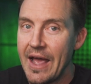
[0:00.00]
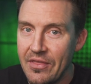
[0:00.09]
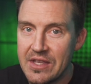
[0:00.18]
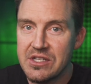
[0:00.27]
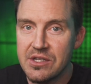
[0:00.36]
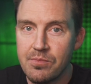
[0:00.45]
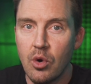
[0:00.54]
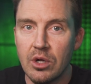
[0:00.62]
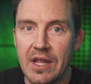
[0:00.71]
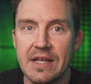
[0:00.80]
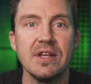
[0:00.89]
And this is
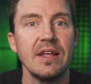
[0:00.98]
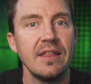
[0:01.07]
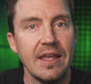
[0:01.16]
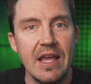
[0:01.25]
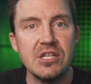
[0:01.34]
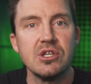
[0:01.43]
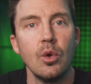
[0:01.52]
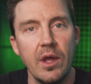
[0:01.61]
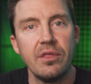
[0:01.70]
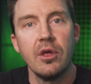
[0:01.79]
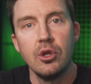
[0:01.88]
more or less the case
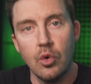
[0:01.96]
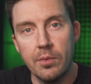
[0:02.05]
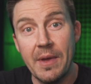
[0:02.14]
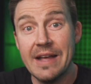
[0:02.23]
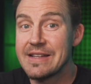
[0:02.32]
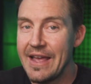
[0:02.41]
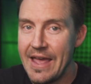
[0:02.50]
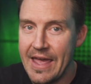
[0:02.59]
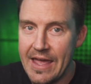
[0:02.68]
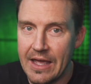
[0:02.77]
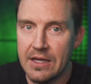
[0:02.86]
with NordPass
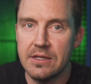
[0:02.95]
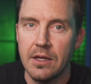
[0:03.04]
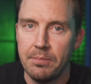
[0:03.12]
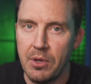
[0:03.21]
and